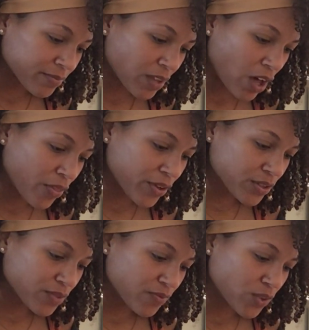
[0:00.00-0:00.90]

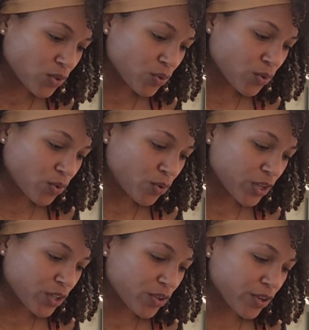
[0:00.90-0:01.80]
Others of you,
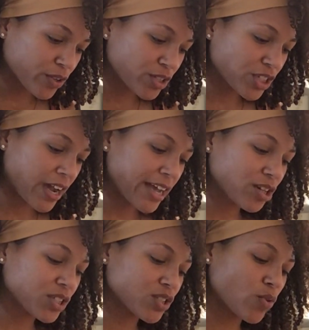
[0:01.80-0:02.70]
your
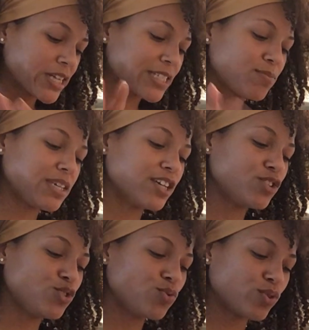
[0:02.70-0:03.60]
child is going to be a
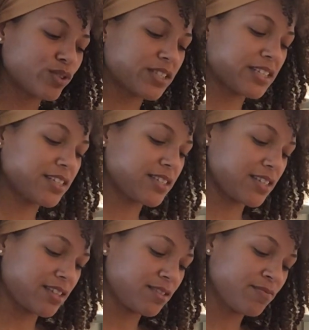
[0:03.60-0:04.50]
dual
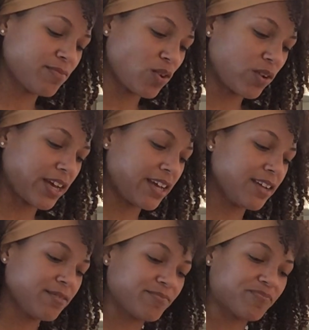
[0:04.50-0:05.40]
citizen.
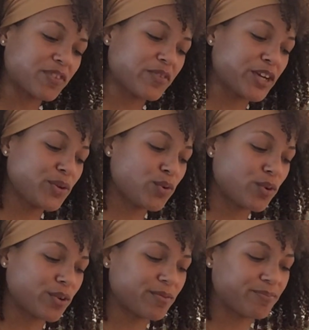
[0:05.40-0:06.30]
Okay. Very
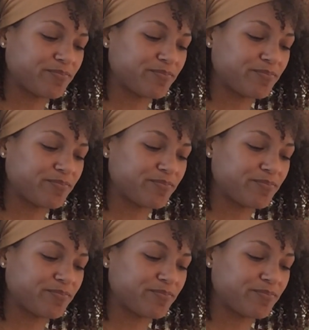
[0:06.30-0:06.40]
cool.